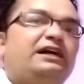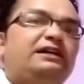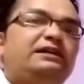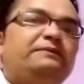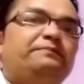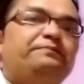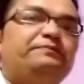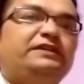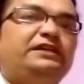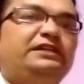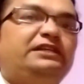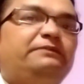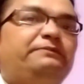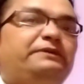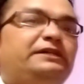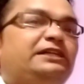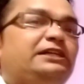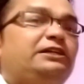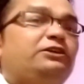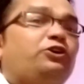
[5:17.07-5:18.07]
are
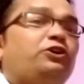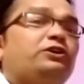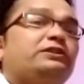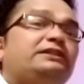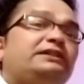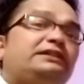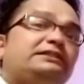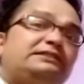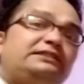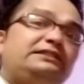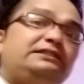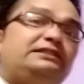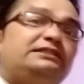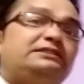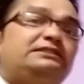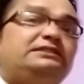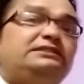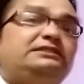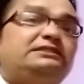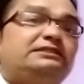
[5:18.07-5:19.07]
inhibited, or their
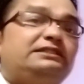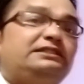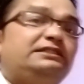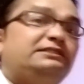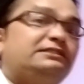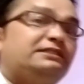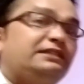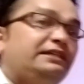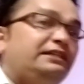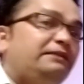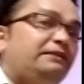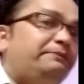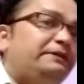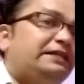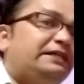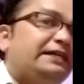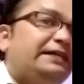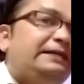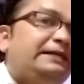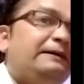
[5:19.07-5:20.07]
synthesis is
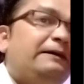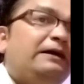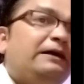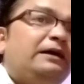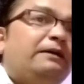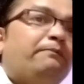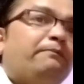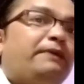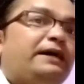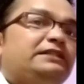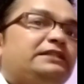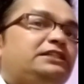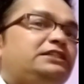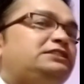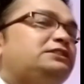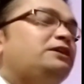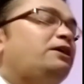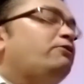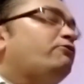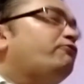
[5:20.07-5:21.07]
inhibited by
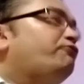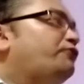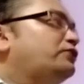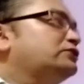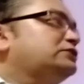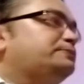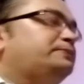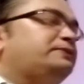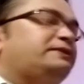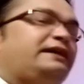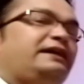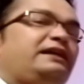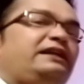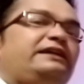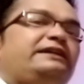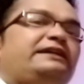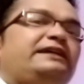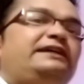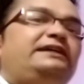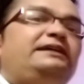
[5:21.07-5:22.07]
this
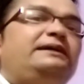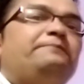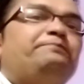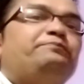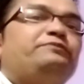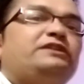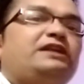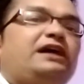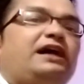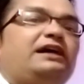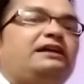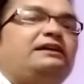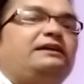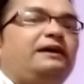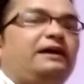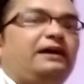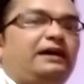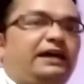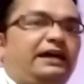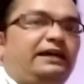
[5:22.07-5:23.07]
phosphorylated
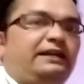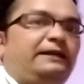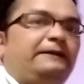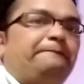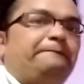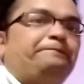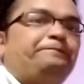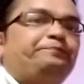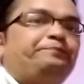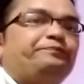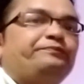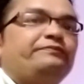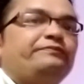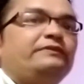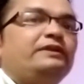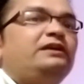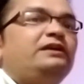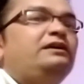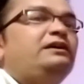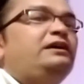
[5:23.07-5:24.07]
NAR-L.
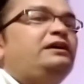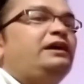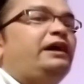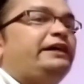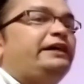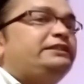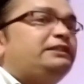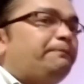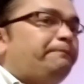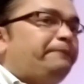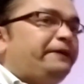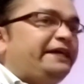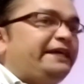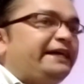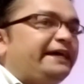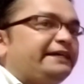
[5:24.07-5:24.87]
In the B